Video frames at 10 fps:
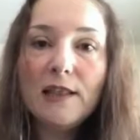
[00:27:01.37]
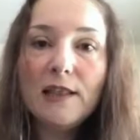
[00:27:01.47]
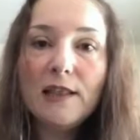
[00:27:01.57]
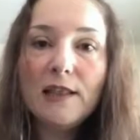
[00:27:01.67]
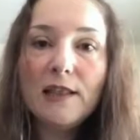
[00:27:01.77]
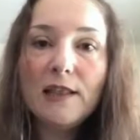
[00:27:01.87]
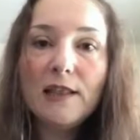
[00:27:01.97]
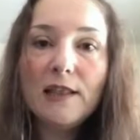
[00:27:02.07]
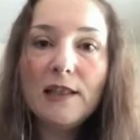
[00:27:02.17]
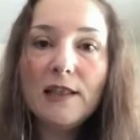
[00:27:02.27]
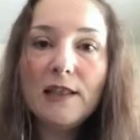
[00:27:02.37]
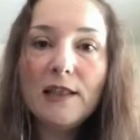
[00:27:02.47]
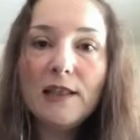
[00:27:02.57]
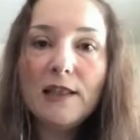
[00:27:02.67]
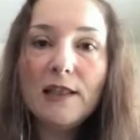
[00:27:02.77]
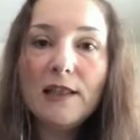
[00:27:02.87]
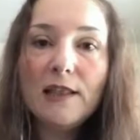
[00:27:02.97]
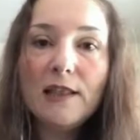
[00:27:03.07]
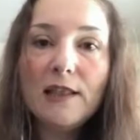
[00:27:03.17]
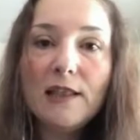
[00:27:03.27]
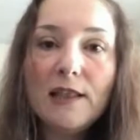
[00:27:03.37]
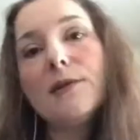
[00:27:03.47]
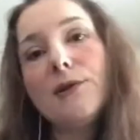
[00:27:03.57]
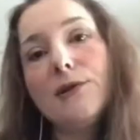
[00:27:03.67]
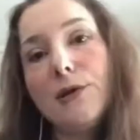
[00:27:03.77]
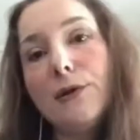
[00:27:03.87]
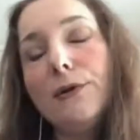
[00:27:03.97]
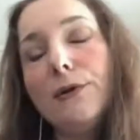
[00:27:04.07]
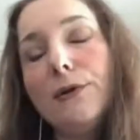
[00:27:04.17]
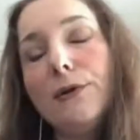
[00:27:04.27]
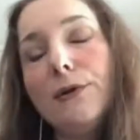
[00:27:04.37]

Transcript: have any flu-like symptoms? And as long as the answer is no,